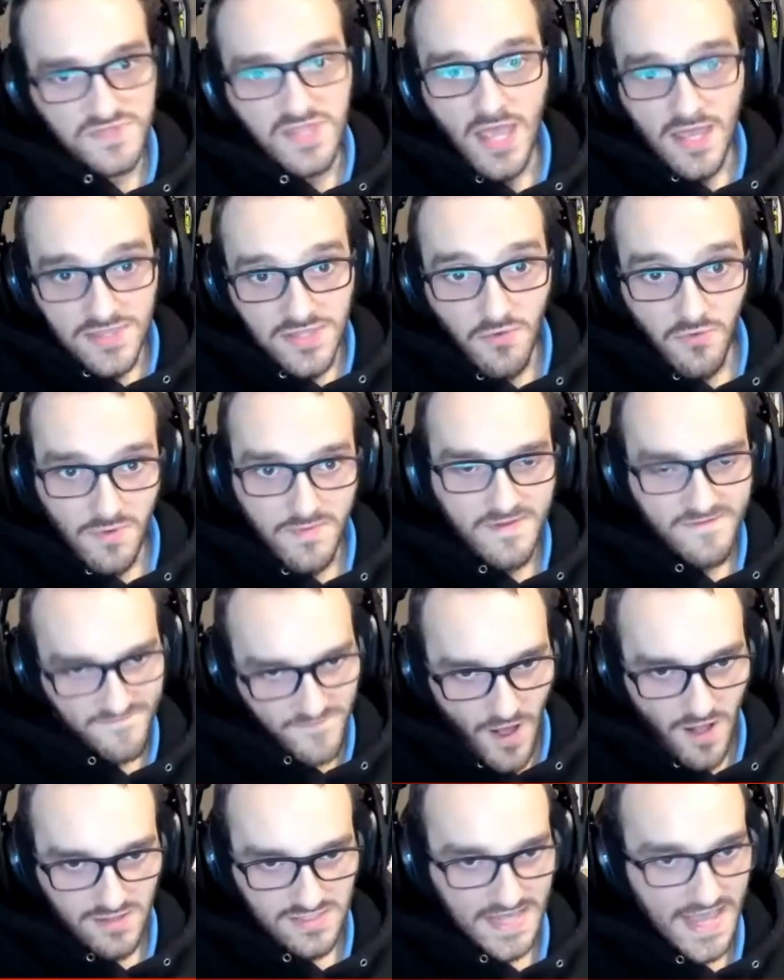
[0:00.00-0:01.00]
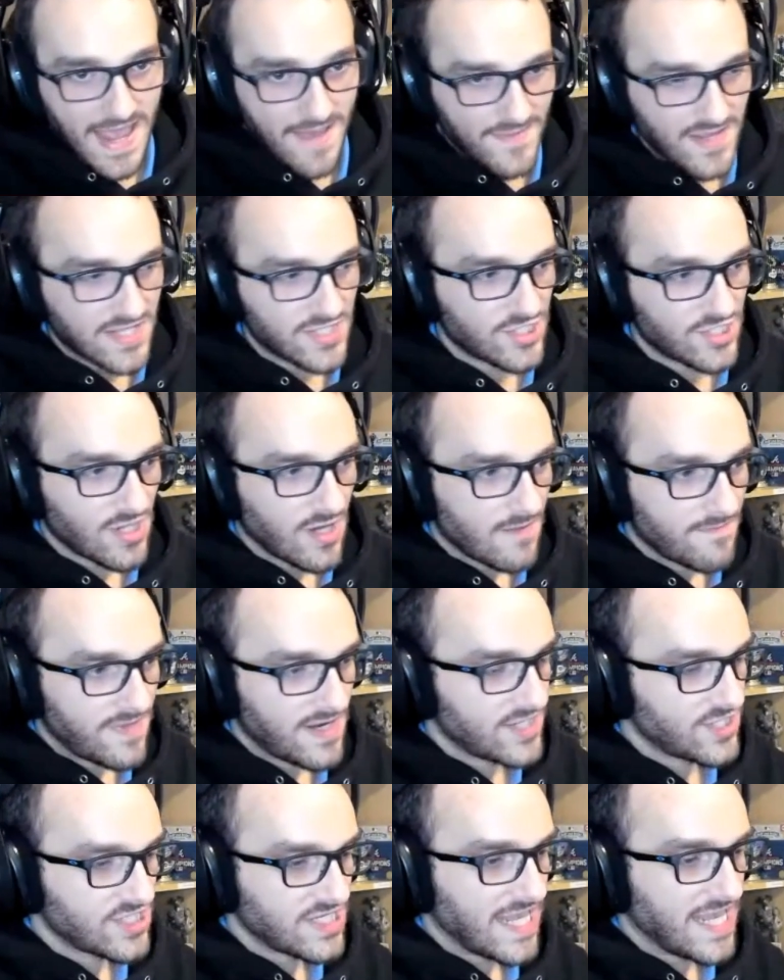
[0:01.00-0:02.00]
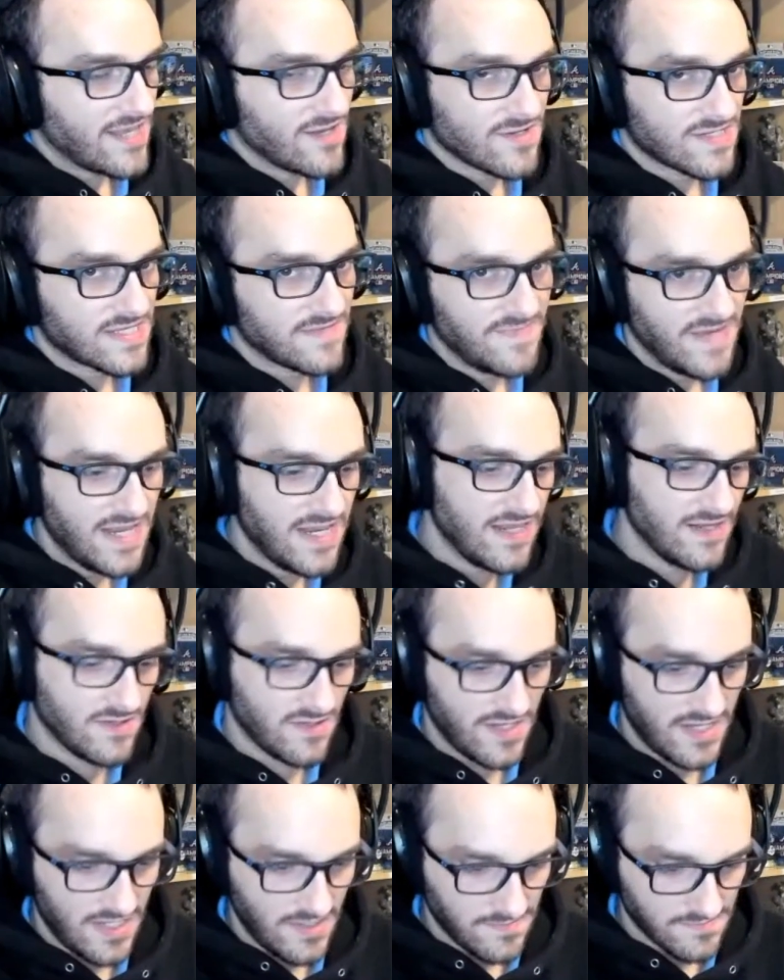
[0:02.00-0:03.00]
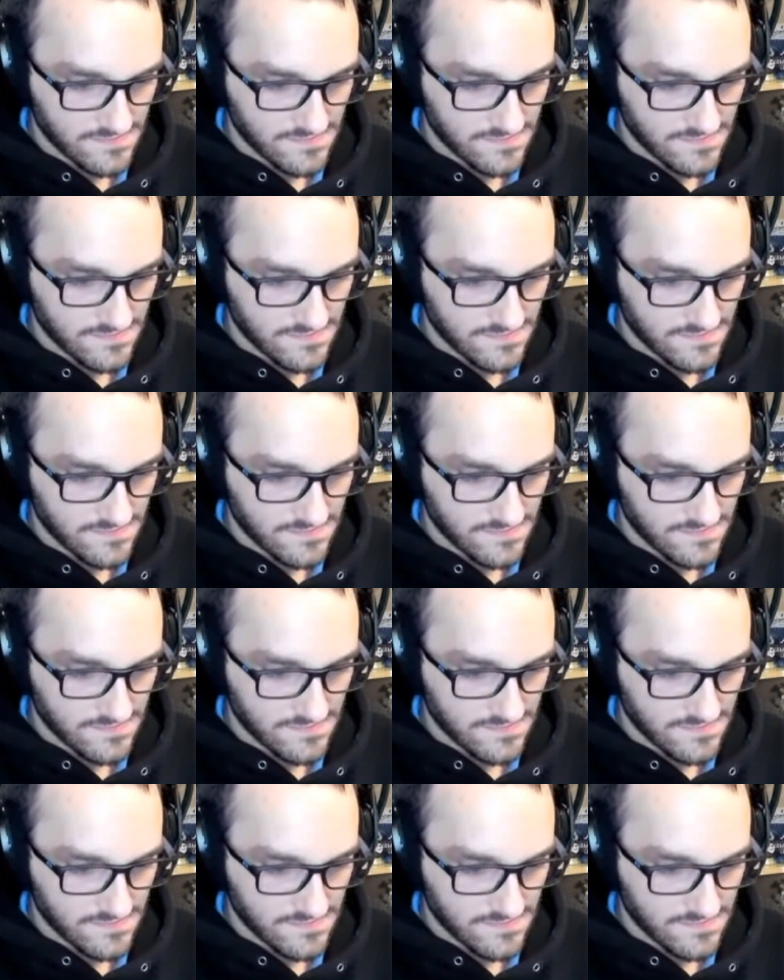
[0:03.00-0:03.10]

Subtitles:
There will be fall damage, but it just heals immediately.